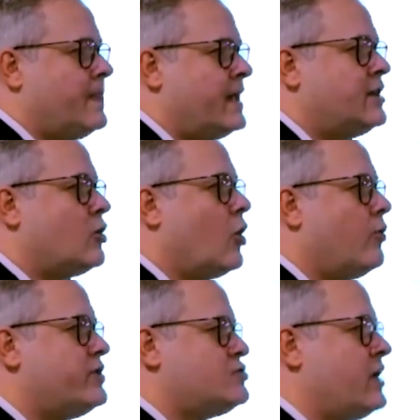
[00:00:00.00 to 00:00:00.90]
and the
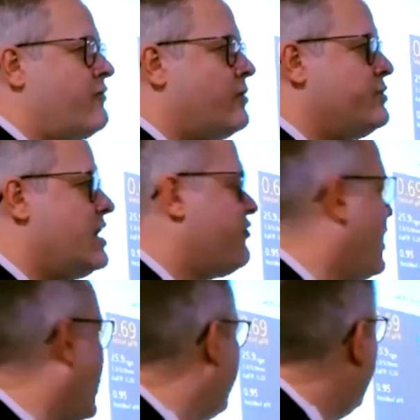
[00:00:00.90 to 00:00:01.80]
goal is to have a
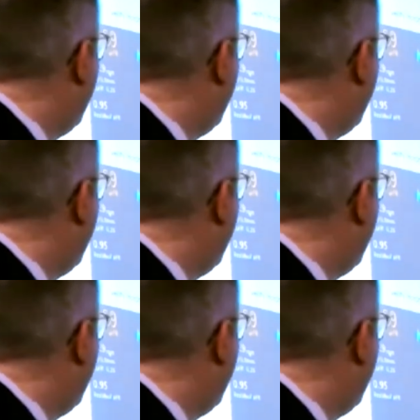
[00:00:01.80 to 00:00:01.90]
MIFR